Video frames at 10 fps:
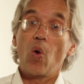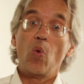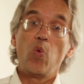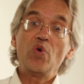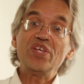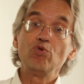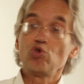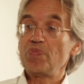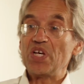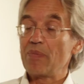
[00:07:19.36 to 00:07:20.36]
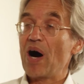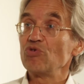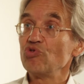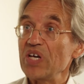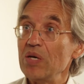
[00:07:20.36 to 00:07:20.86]
We do speak
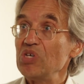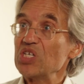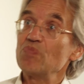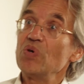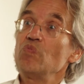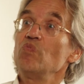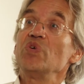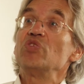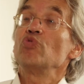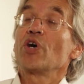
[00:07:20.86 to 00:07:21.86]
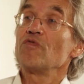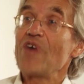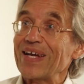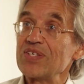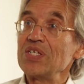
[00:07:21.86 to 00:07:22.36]
about rabies, but we do not
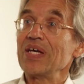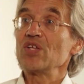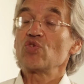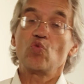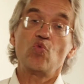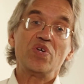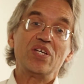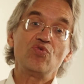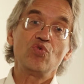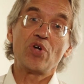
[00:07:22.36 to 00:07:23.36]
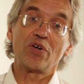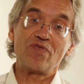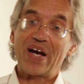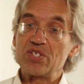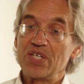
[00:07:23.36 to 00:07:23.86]
vaccinate. We do not
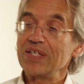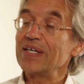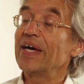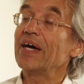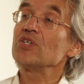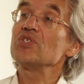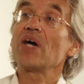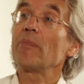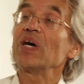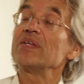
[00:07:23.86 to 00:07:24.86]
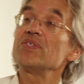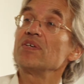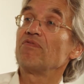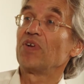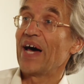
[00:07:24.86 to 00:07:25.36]
vaccinate against Jap
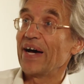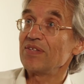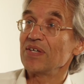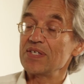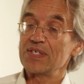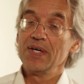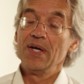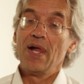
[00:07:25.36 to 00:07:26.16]
encephalitis.